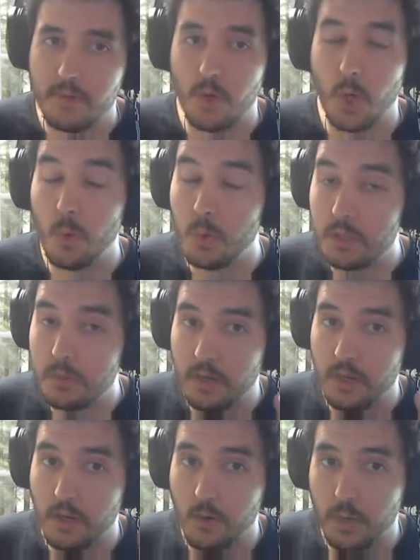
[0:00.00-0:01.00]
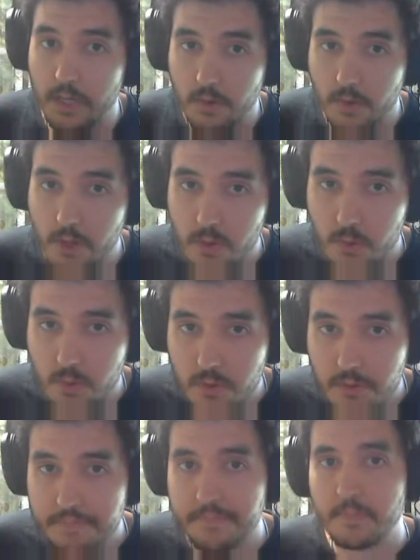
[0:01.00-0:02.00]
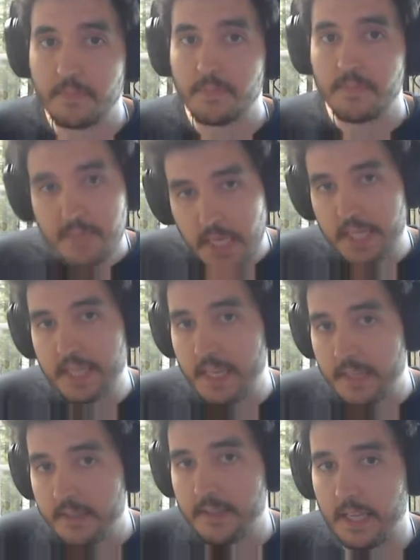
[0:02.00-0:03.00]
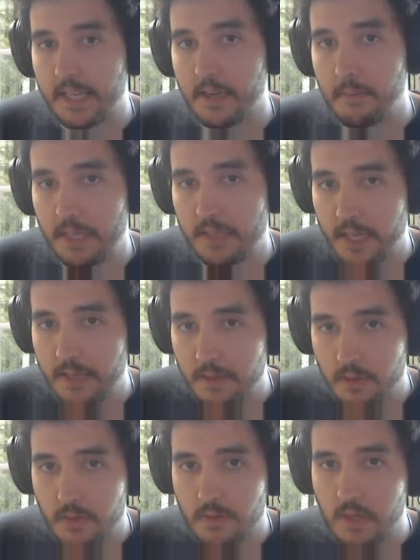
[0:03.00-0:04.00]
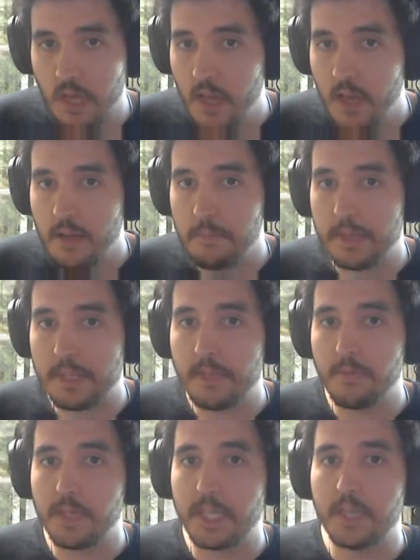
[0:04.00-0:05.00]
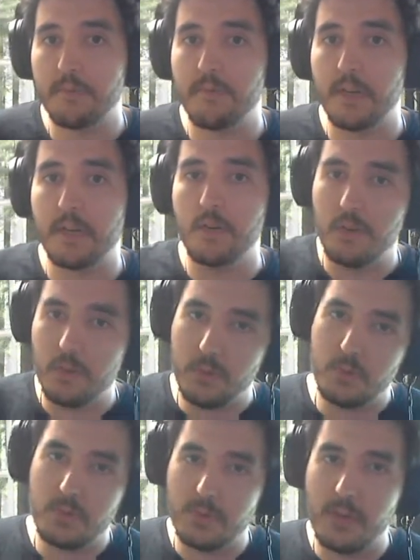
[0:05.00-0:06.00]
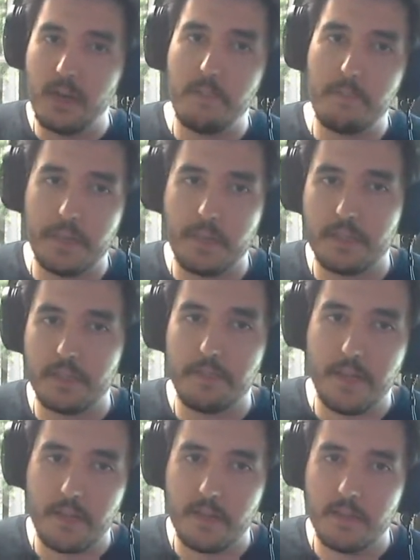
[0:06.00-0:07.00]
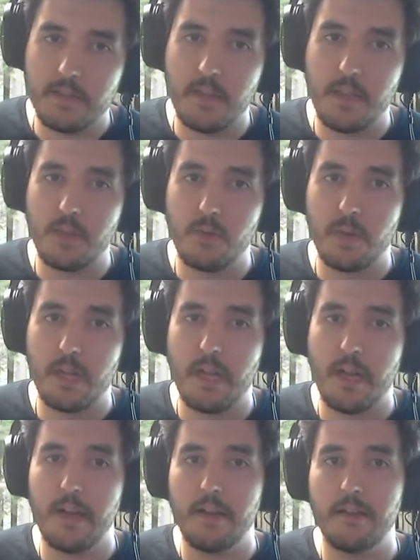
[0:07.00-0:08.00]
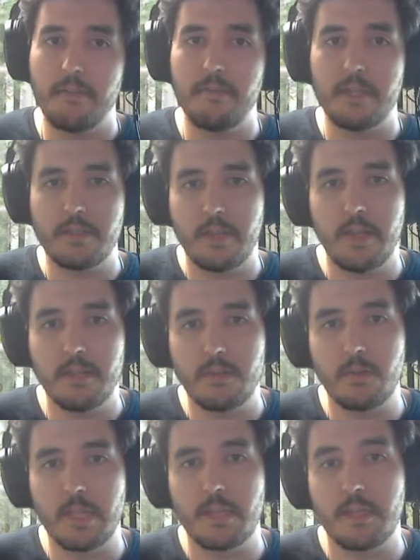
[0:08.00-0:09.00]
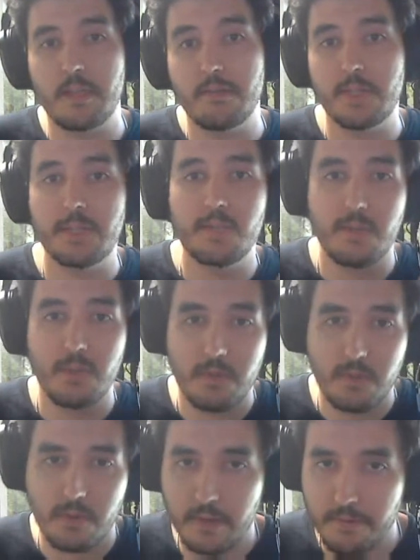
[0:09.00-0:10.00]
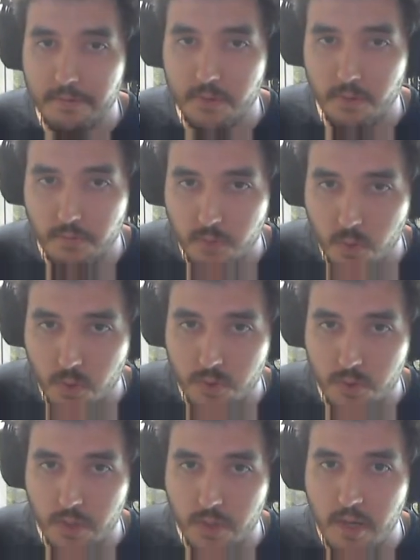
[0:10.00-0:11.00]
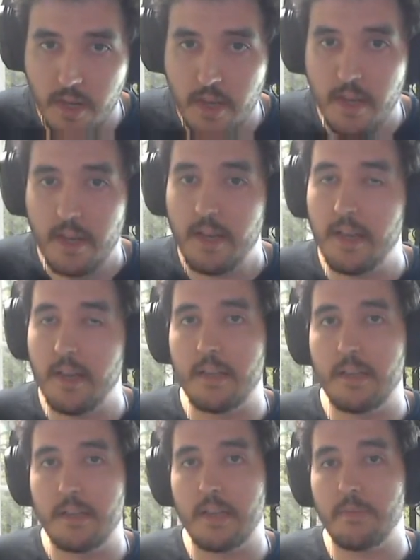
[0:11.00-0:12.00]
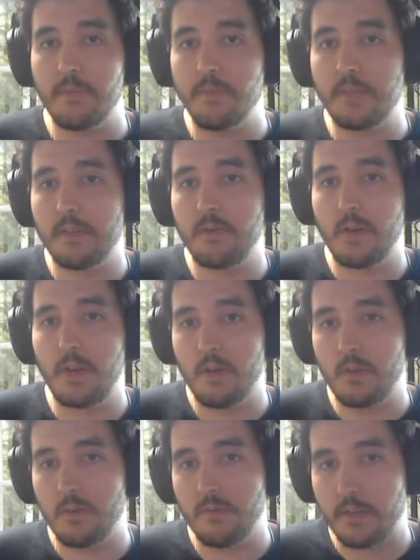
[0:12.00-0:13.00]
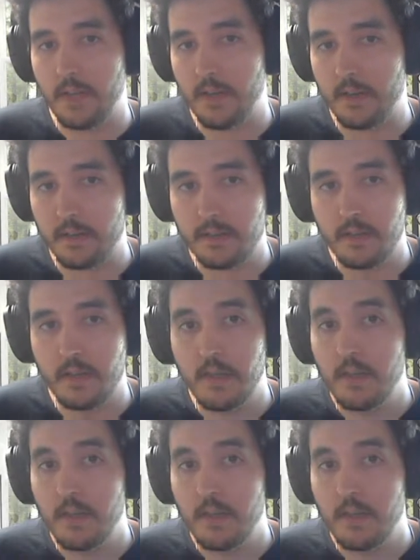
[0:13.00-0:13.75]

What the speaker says: You always want to go into those. Yes, can be dangerous, but they will give a huge jump in experience, and you will have a chance to get a rift of fortune, and that will give you a lot of cash.